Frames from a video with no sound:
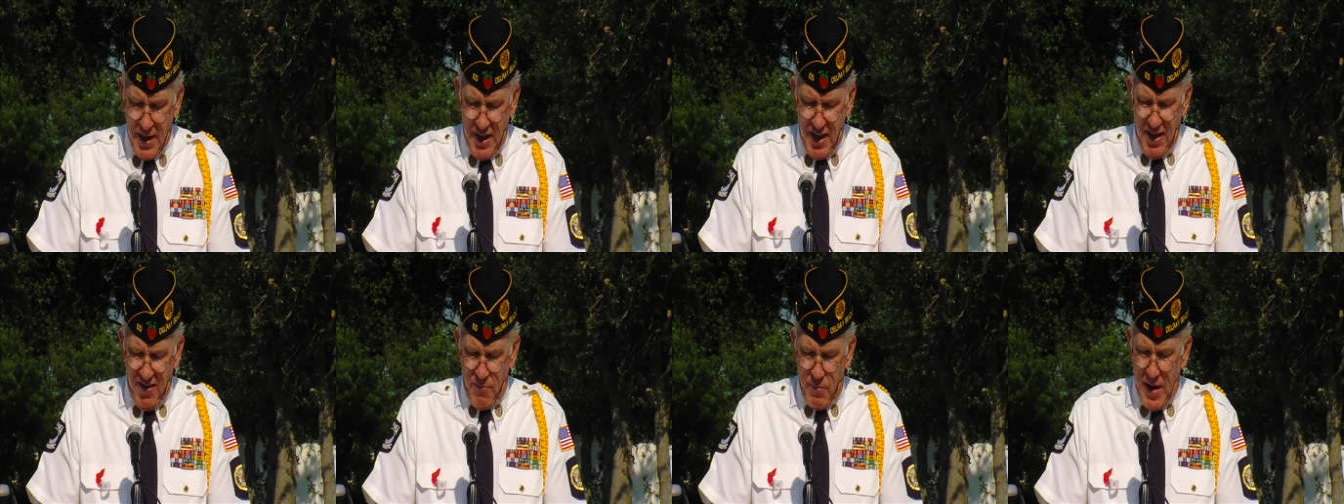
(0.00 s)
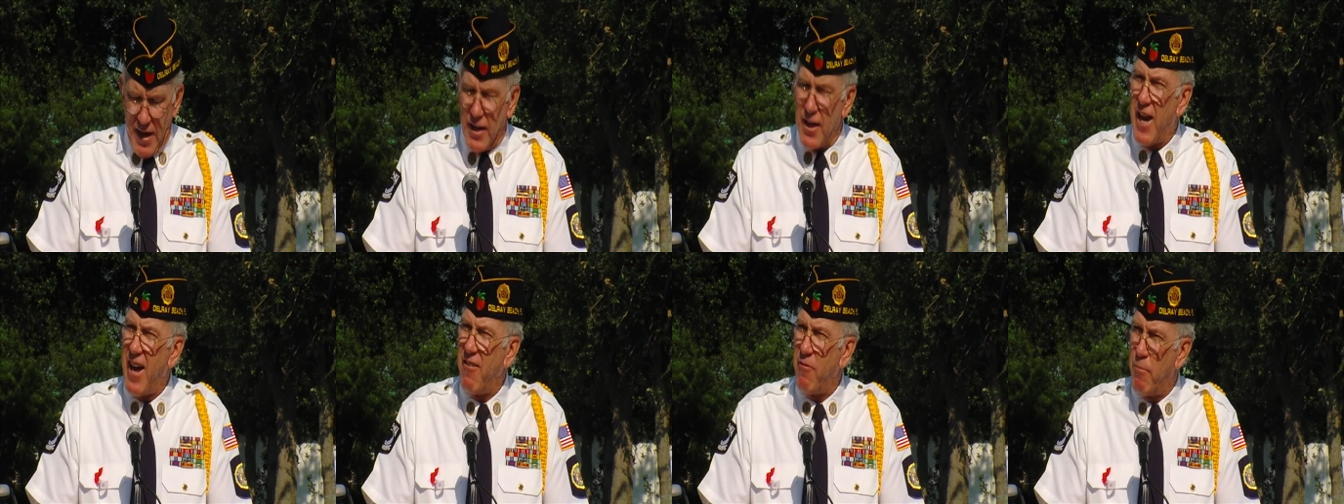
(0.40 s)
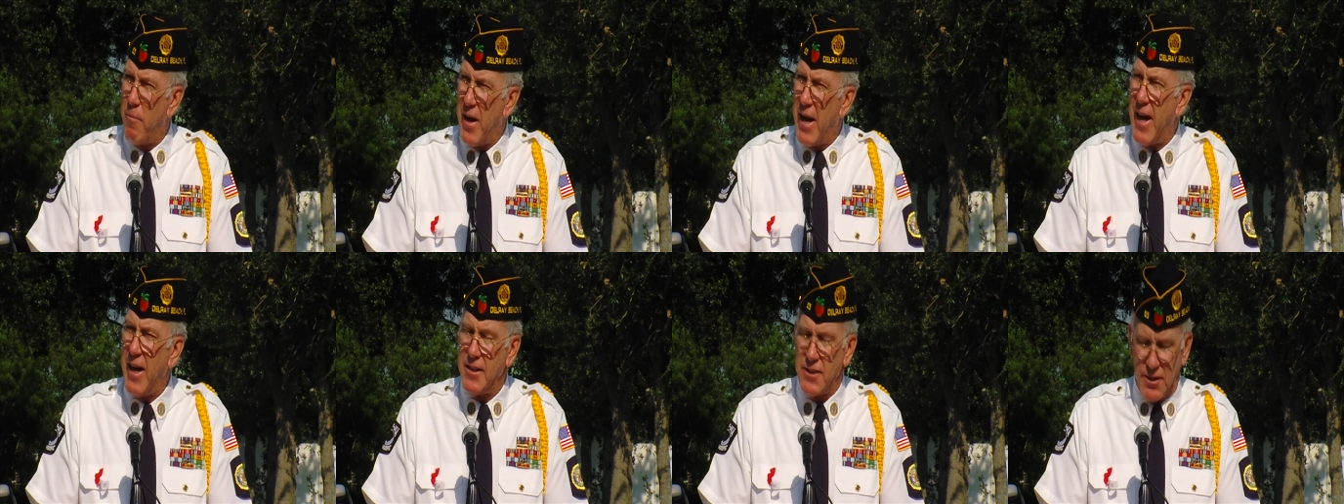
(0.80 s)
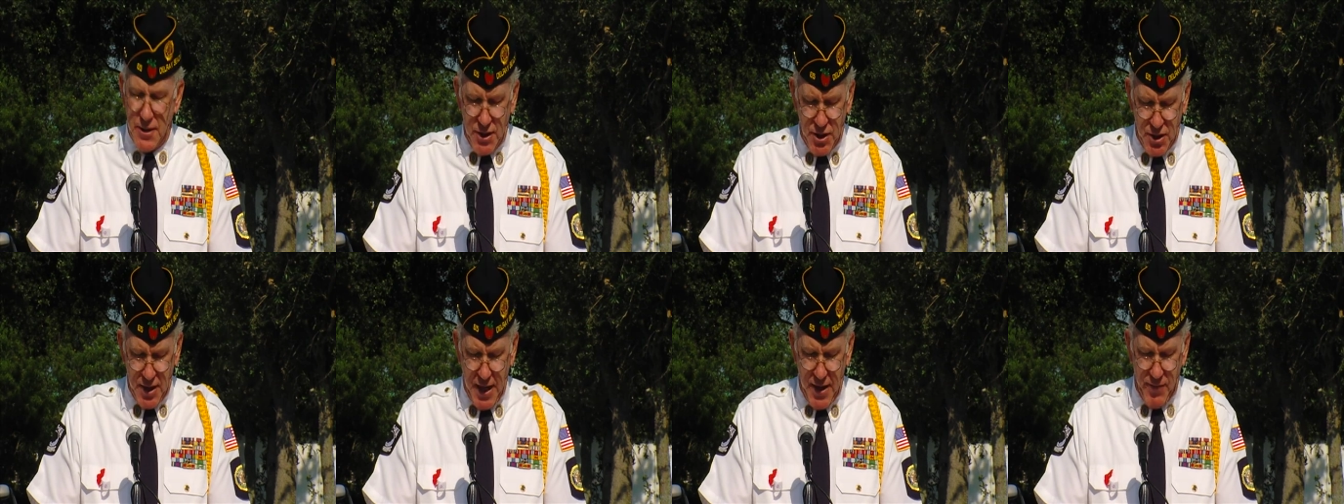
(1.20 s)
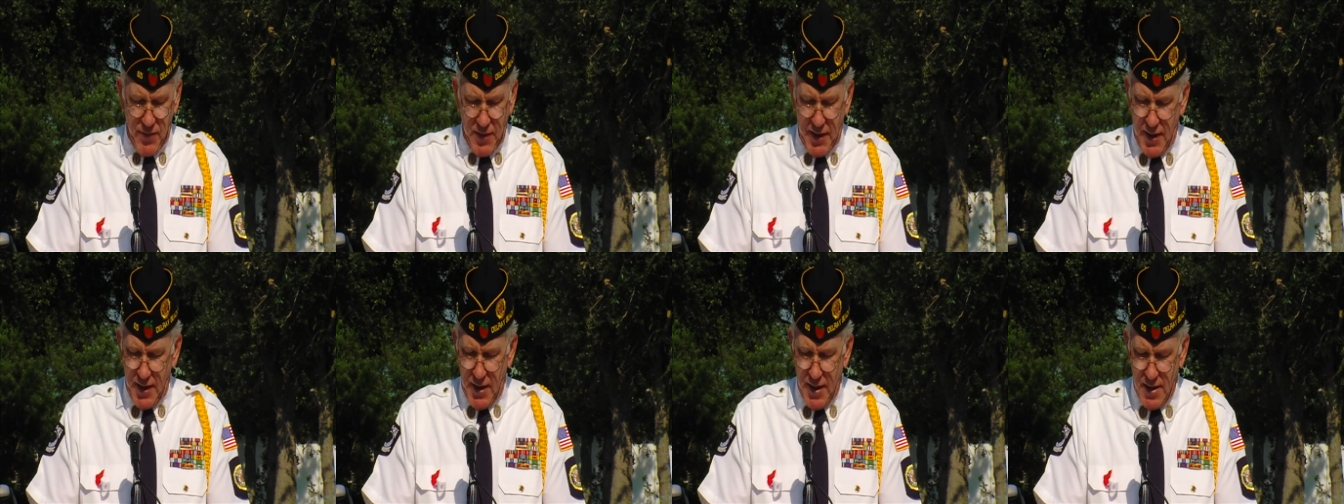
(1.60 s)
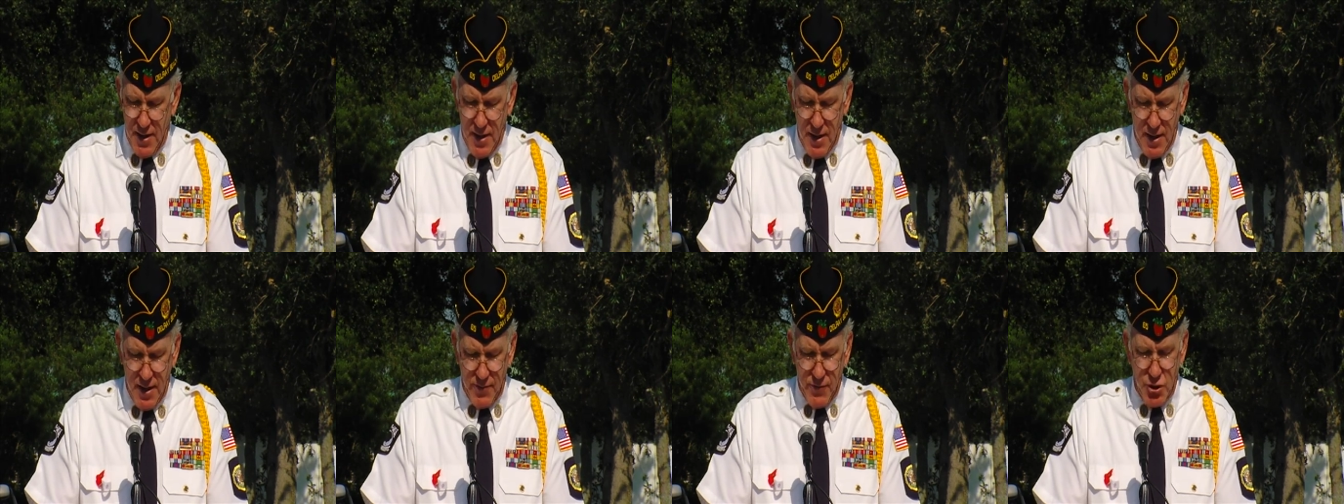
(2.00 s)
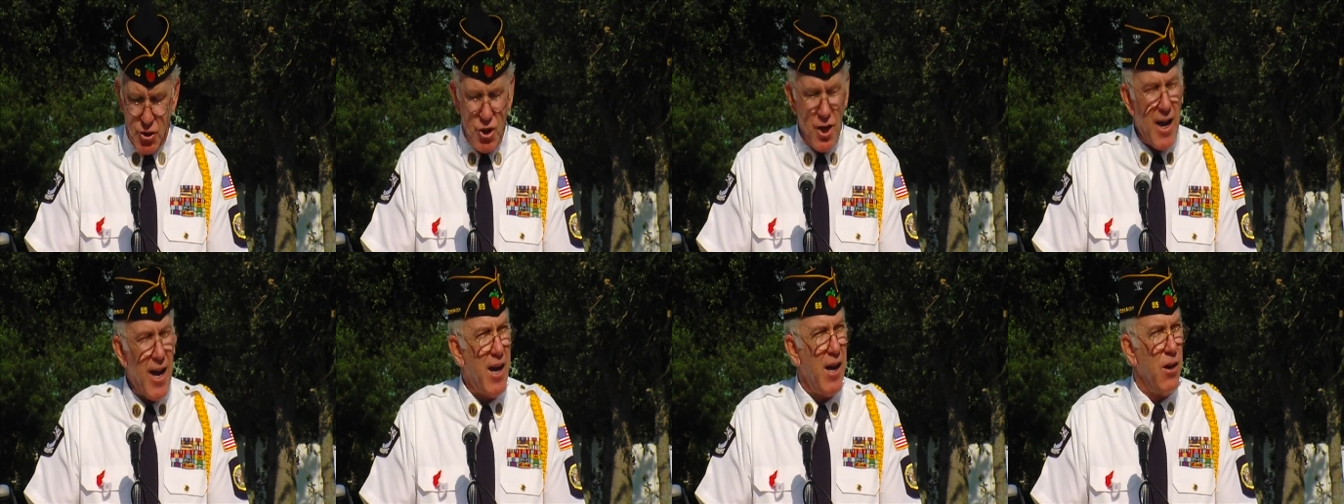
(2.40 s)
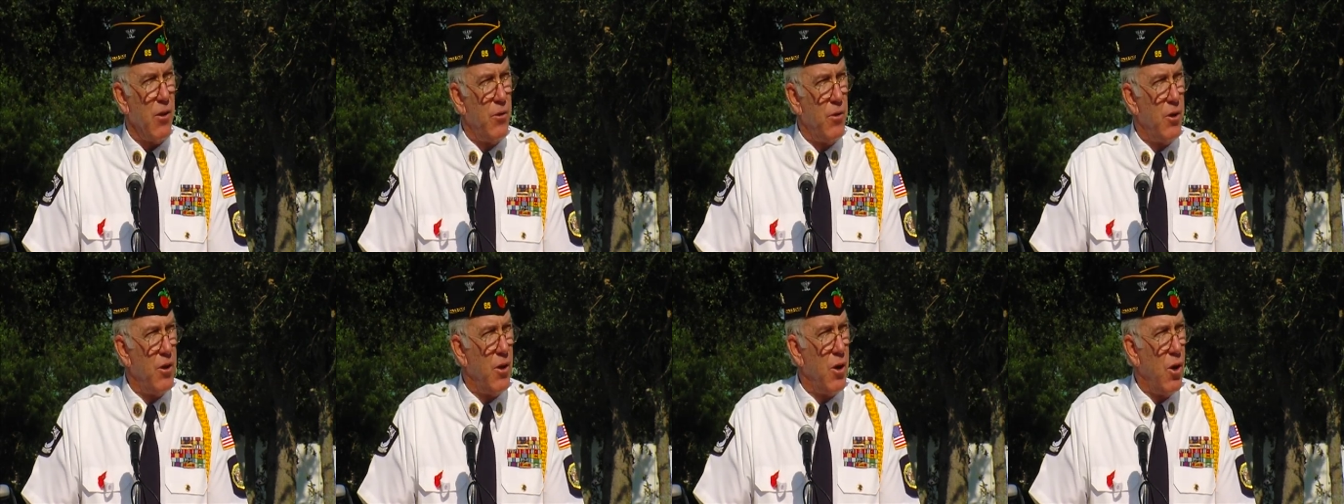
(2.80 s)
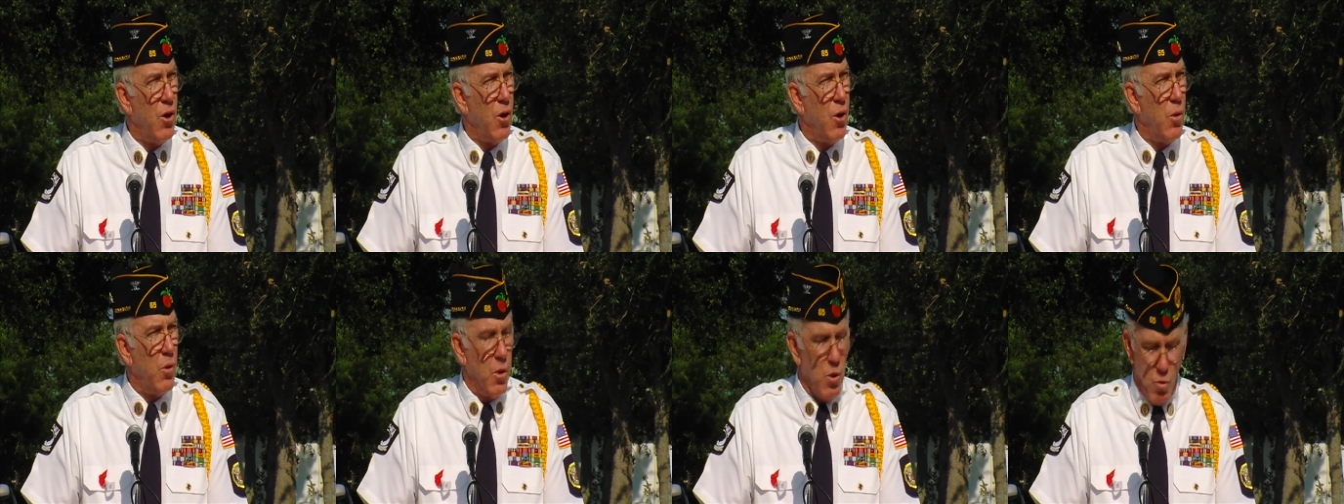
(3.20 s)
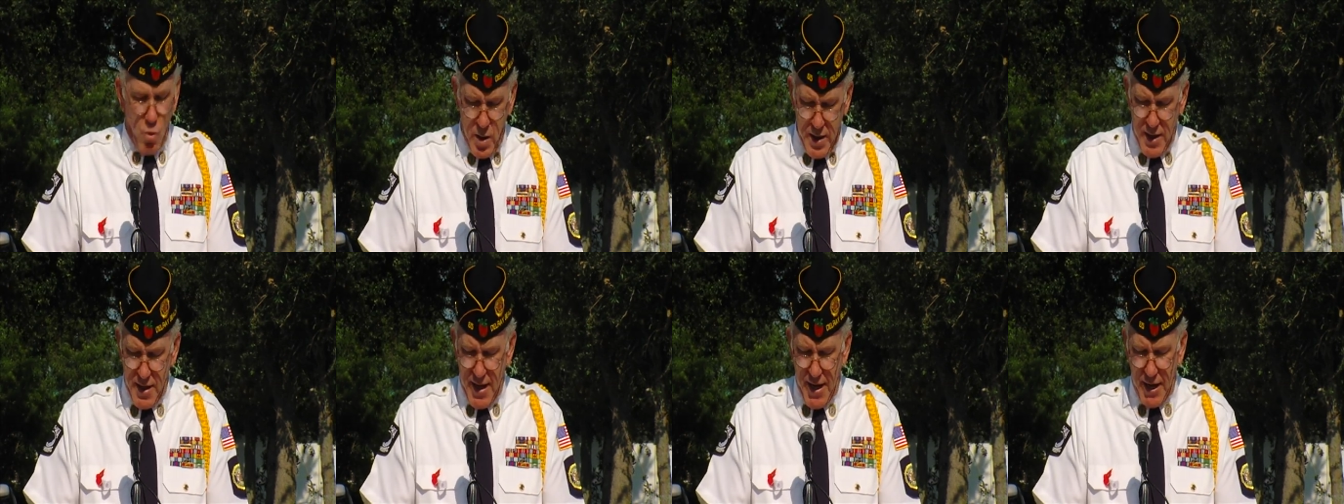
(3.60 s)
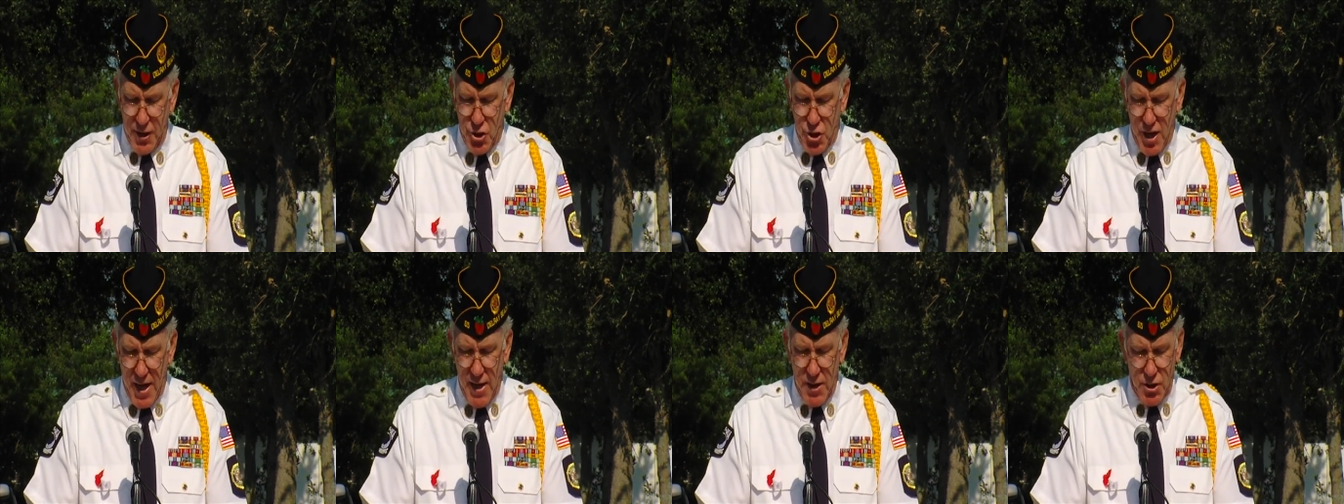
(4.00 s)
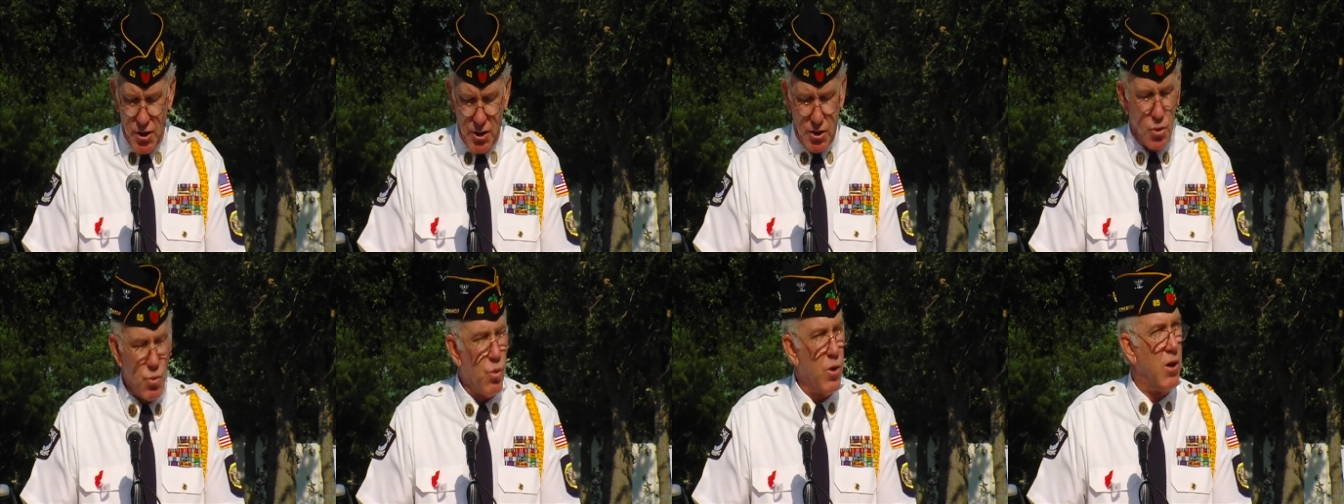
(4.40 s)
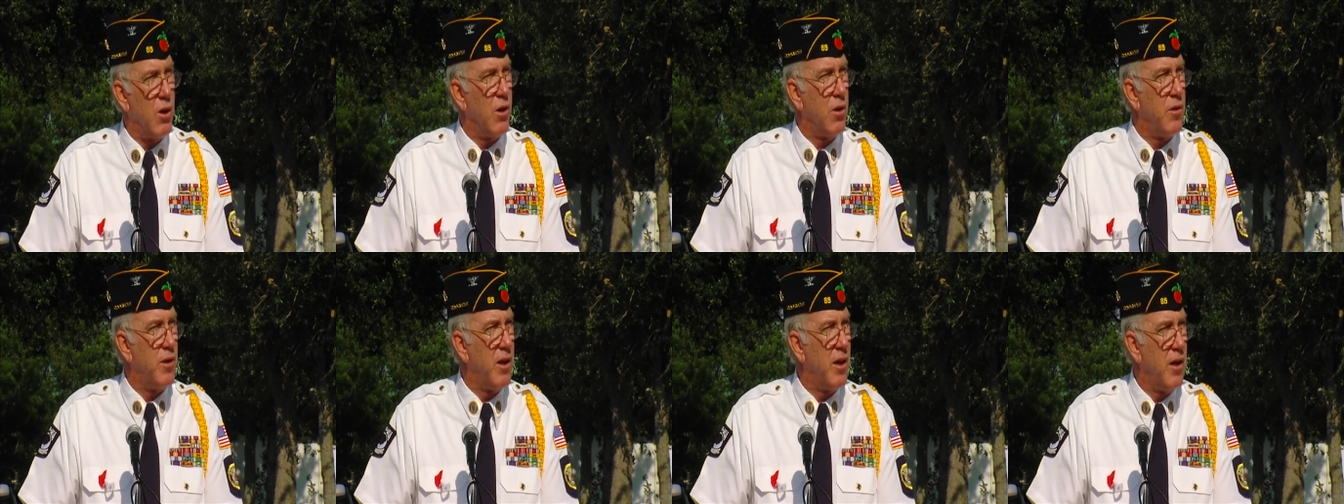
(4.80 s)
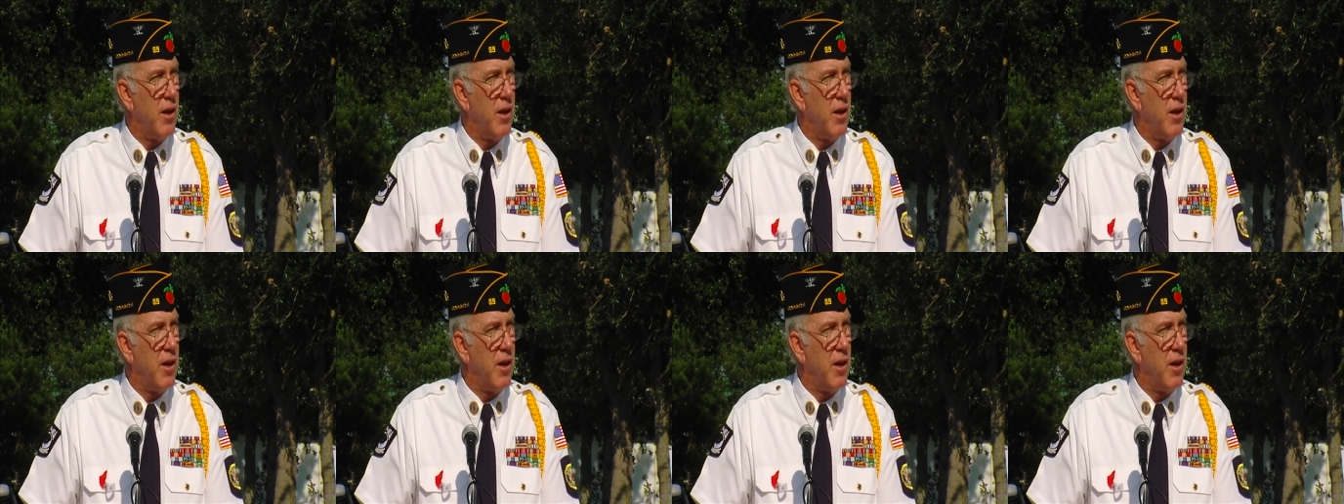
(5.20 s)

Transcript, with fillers: If my life buys the safety of a child who will one day change this world,